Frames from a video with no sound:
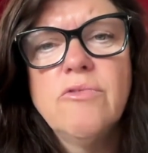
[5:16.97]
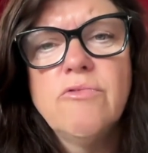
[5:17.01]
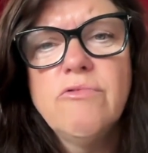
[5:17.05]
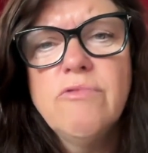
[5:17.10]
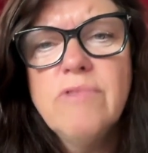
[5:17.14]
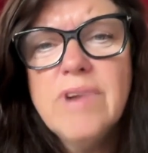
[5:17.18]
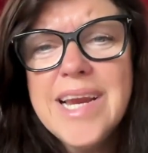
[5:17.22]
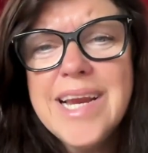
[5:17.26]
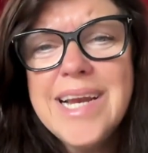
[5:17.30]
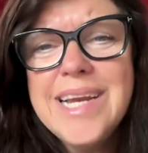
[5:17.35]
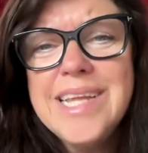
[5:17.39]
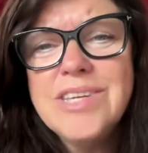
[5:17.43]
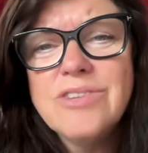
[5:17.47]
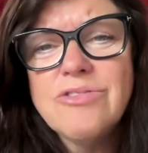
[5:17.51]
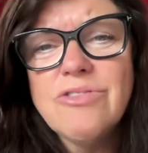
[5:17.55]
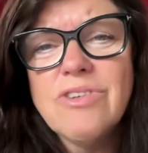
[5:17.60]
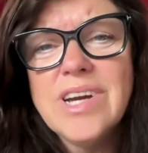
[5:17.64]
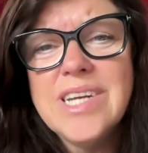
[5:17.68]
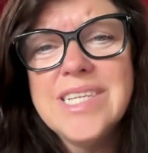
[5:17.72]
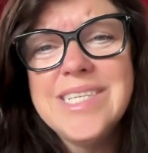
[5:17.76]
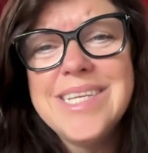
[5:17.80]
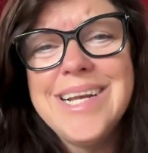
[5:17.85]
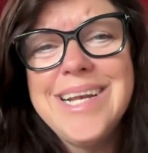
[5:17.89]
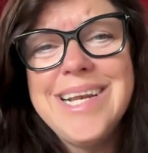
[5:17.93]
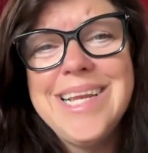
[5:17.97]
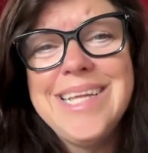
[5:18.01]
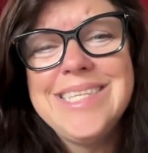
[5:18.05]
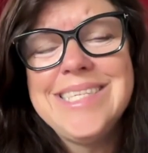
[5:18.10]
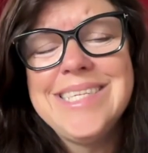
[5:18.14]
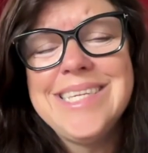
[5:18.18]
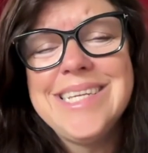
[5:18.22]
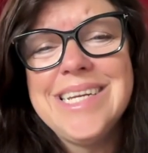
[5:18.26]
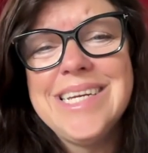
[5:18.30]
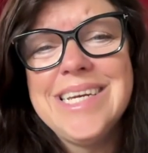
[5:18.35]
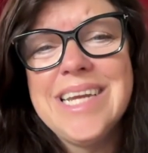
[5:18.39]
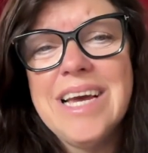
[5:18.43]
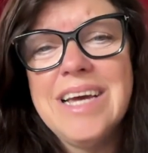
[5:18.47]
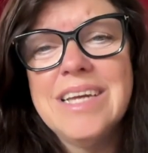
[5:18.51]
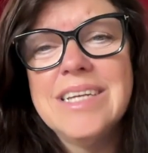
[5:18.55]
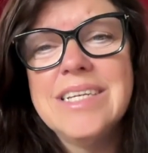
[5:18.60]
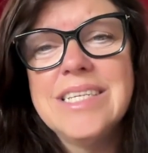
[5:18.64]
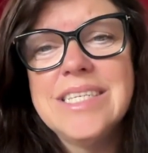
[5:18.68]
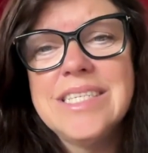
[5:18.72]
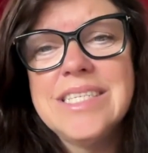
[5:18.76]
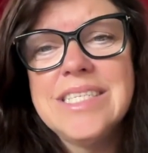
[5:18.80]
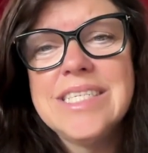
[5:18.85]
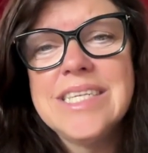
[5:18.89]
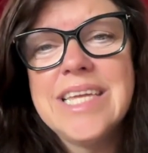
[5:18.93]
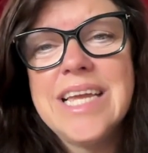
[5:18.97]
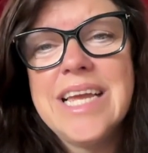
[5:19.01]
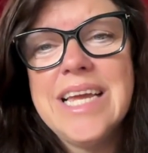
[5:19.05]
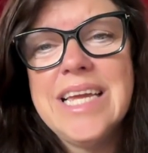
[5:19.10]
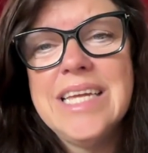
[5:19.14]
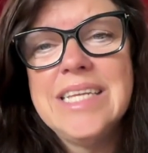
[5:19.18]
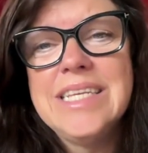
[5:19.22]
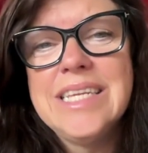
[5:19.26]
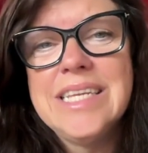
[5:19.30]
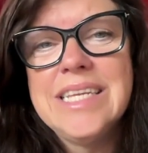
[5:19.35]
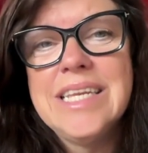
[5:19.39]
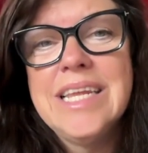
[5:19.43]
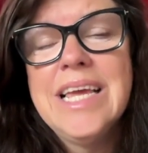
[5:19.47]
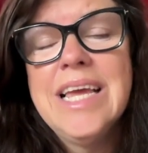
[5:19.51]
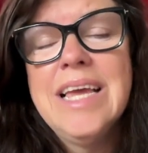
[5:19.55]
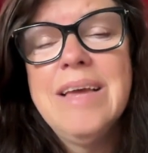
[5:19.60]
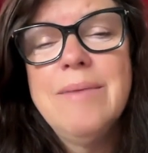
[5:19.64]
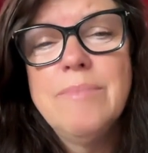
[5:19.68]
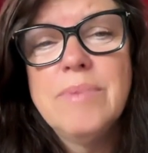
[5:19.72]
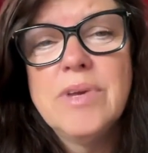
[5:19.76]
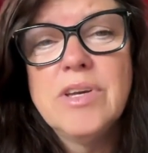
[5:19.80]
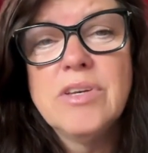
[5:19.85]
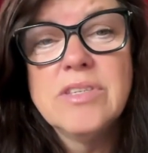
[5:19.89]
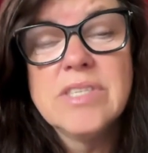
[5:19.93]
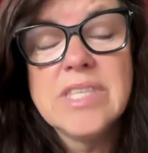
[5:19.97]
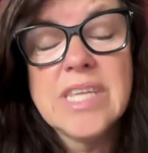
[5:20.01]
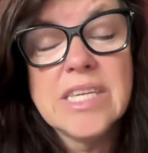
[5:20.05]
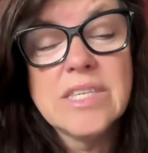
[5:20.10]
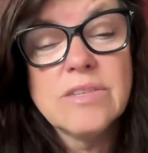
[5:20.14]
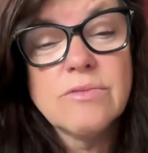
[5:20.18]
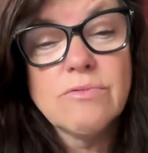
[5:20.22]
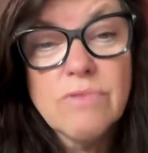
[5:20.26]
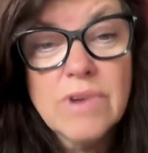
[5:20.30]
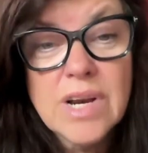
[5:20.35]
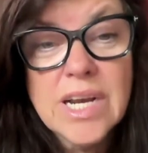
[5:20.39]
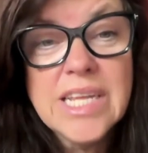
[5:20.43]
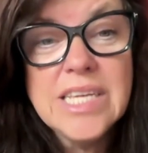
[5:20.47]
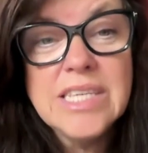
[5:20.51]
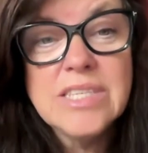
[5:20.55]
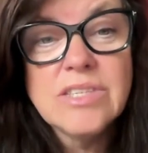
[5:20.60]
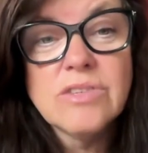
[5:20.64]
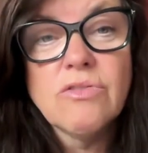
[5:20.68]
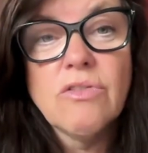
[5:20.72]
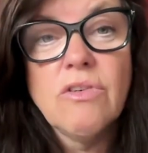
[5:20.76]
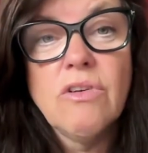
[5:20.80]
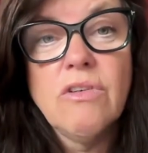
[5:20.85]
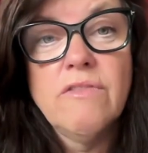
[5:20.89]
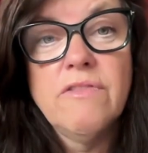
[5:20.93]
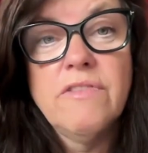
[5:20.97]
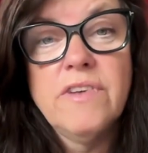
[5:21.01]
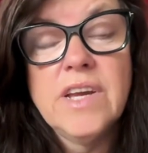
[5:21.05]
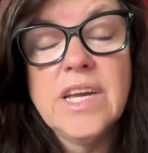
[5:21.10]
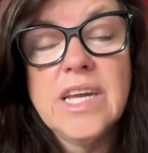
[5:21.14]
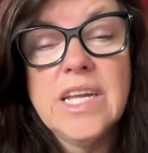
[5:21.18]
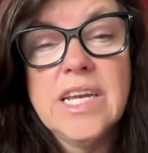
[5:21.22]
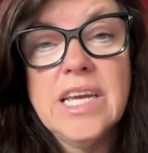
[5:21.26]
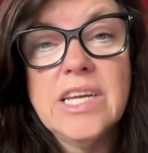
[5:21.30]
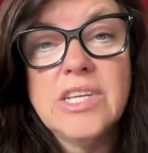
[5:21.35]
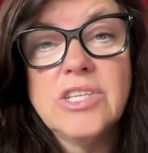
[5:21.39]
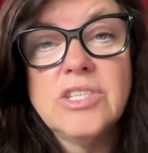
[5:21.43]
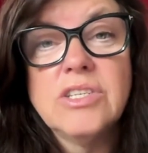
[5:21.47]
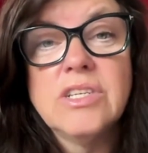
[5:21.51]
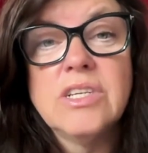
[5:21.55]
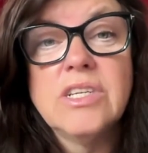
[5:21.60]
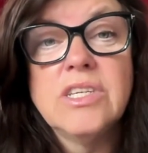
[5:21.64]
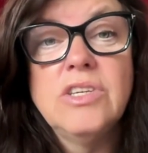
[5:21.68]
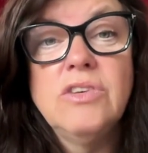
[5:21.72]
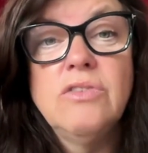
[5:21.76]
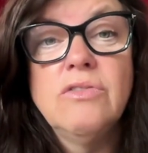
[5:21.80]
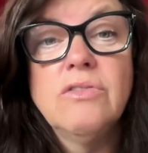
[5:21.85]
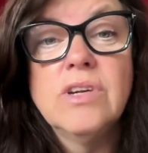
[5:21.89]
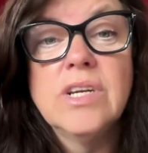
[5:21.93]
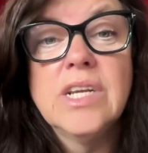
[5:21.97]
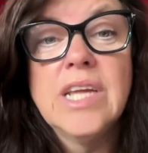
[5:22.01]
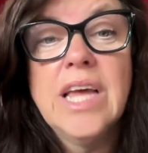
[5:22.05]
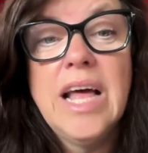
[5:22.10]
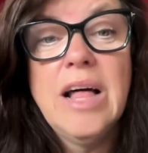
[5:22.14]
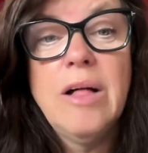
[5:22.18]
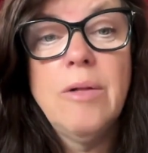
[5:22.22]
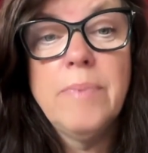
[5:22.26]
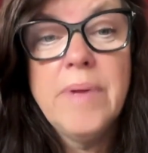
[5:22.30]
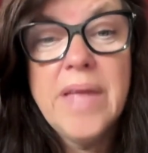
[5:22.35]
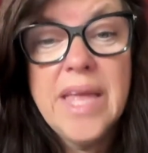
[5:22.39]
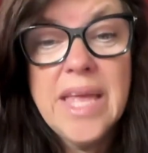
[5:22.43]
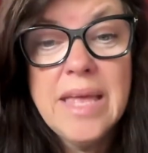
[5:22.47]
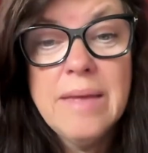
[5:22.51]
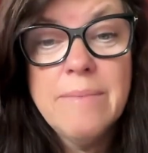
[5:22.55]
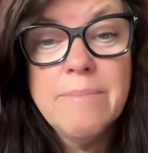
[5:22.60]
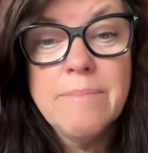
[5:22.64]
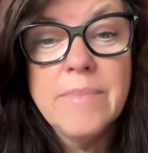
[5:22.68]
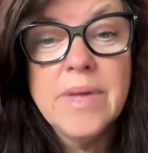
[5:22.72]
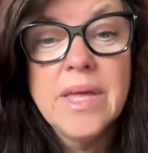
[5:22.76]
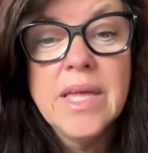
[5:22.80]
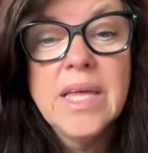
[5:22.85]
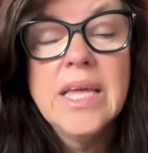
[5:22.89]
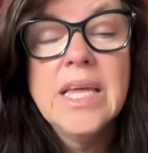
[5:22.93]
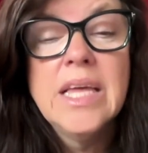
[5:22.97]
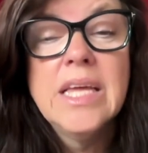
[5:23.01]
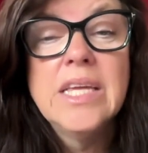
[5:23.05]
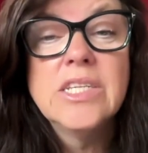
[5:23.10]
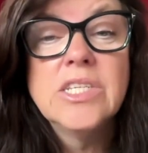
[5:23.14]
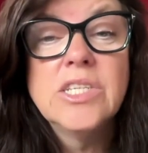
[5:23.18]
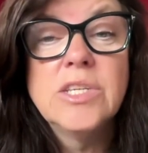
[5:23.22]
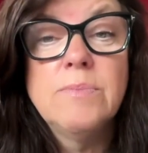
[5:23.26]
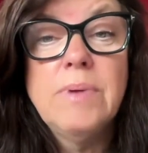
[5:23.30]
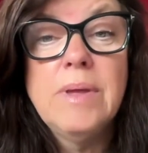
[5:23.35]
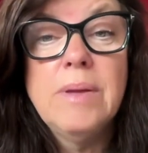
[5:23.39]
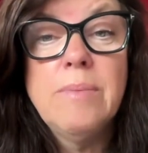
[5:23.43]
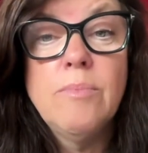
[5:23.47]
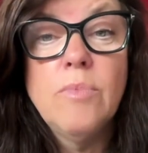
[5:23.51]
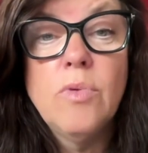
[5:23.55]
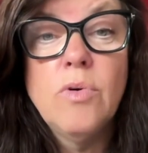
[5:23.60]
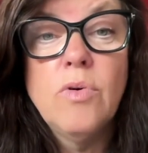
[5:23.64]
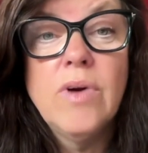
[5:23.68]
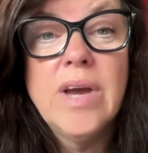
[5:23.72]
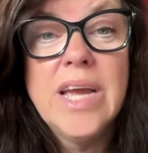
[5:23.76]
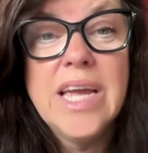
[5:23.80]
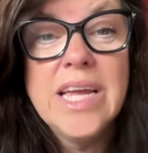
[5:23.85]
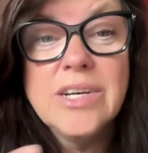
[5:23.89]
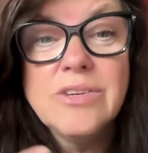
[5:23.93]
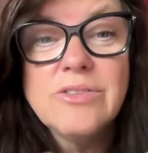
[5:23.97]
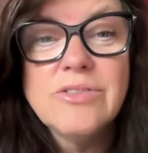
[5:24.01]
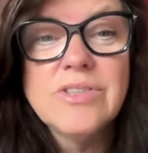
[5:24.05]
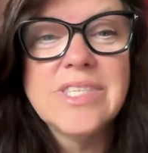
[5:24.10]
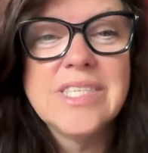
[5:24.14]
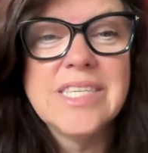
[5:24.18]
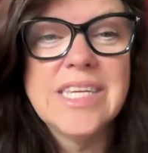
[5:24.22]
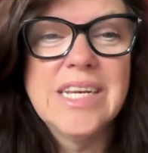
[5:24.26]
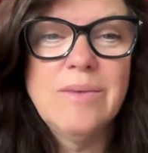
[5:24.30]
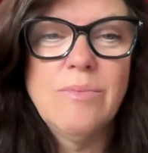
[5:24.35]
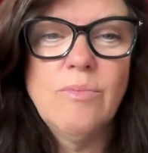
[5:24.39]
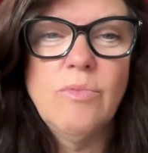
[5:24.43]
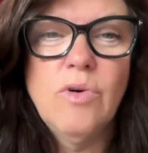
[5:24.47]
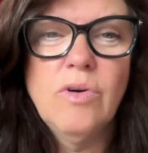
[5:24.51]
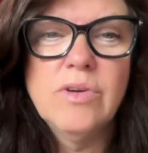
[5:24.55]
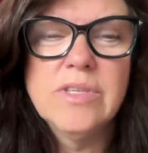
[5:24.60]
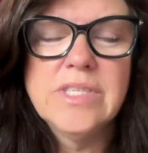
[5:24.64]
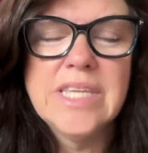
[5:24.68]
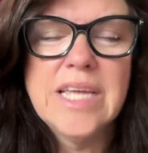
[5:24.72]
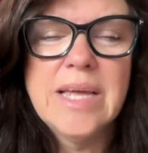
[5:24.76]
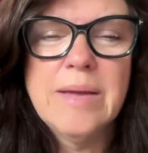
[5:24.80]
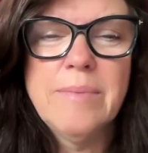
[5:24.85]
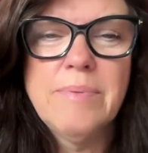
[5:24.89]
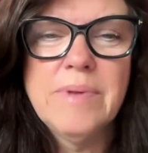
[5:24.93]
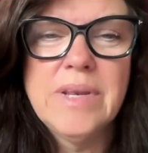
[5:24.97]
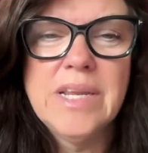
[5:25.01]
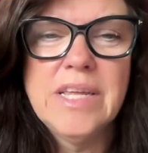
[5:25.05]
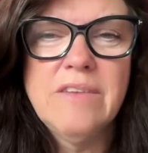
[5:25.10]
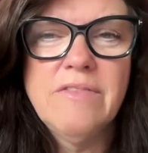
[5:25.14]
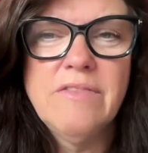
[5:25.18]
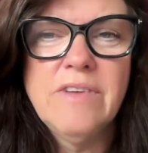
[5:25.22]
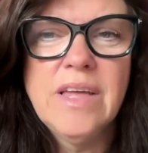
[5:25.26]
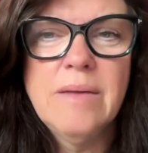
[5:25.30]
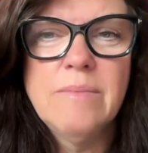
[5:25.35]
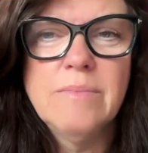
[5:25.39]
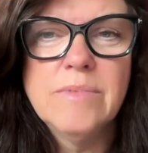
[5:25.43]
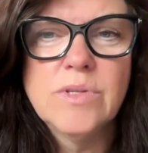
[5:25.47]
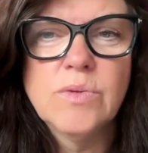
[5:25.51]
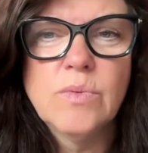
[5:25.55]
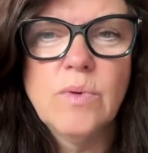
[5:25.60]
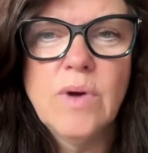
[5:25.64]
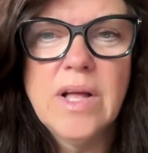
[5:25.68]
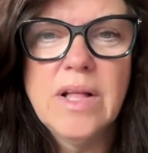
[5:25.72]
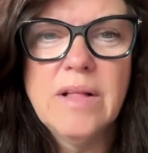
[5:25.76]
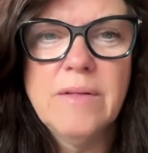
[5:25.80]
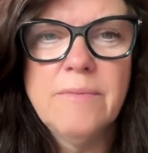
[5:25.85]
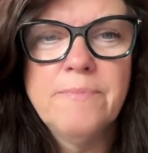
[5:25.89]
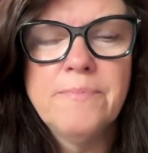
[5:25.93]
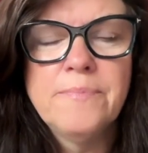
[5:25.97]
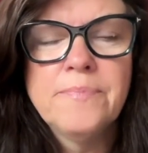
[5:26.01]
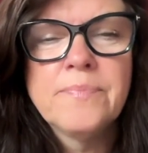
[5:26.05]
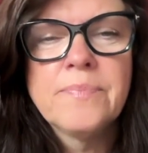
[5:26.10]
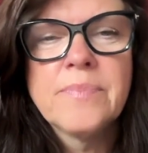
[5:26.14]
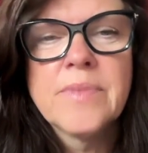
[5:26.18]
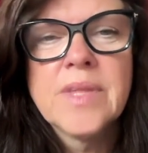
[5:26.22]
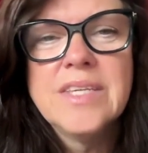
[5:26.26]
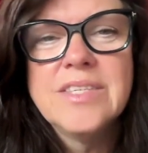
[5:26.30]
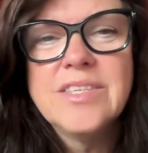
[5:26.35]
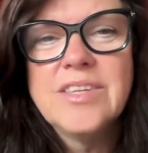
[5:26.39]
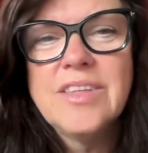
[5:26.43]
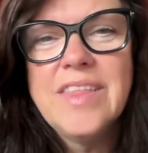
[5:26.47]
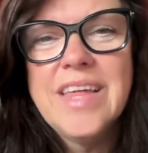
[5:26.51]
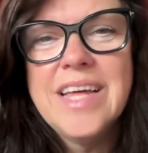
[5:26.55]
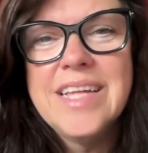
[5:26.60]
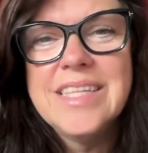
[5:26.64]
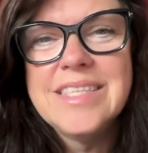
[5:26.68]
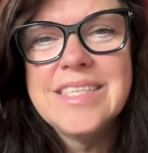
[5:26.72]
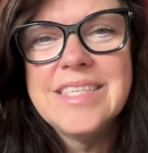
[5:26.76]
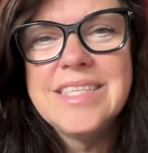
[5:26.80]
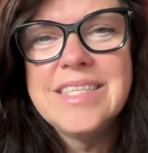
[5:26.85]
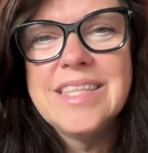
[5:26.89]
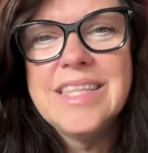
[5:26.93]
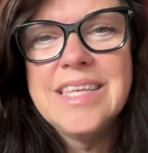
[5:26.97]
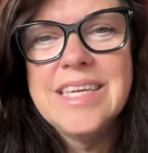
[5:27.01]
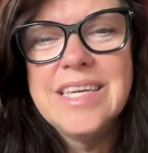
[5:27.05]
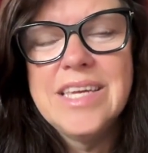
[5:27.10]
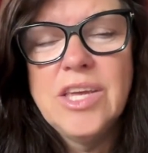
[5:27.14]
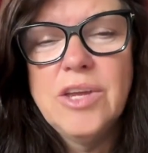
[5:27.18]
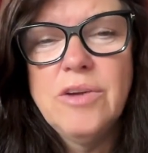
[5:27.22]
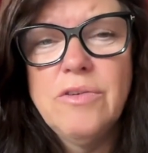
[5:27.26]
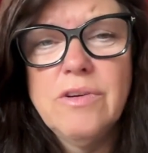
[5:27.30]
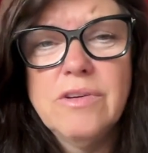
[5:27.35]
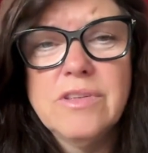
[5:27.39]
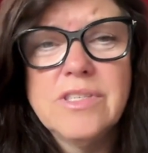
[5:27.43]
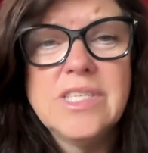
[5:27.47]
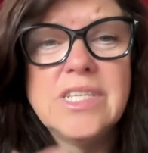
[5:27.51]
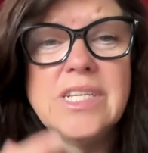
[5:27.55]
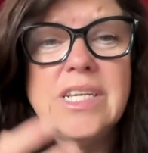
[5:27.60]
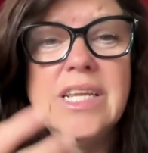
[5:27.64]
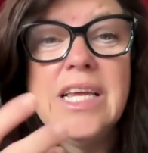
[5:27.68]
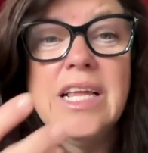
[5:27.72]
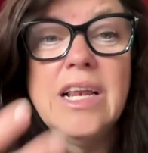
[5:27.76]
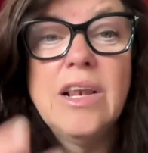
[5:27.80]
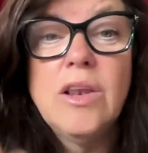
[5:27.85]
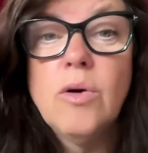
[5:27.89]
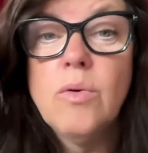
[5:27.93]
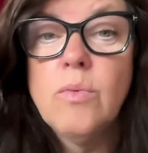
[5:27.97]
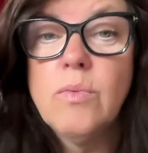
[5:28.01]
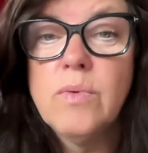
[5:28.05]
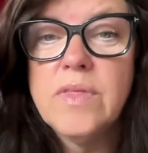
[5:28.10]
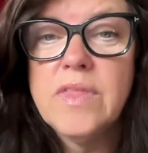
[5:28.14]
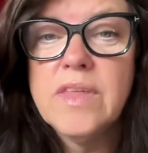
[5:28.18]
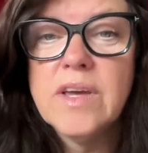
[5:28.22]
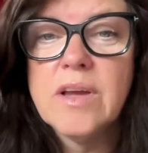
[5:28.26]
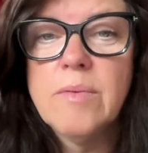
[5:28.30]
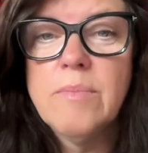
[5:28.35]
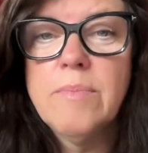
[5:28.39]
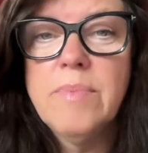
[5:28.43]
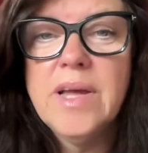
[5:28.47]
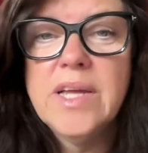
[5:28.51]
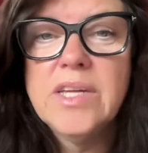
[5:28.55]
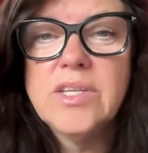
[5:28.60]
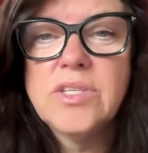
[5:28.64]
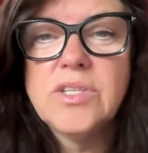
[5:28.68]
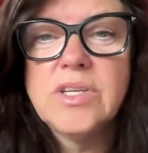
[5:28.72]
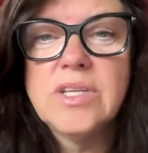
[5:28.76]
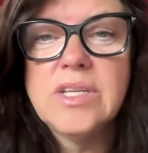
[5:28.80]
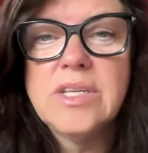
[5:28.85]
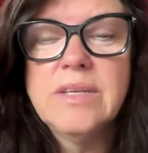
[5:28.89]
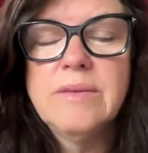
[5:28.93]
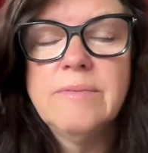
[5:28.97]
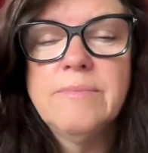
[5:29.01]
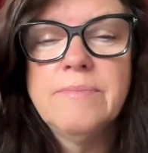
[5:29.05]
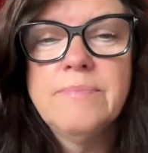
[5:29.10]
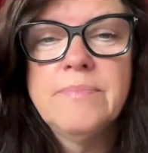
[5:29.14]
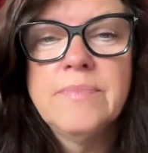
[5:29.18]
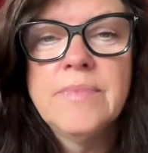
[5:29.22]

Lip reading: Really try to listen and understand, because that's really strong for connection, and you're going to help him to be more interested in what's happening for him as well. So that's the curiosity along with the compassion.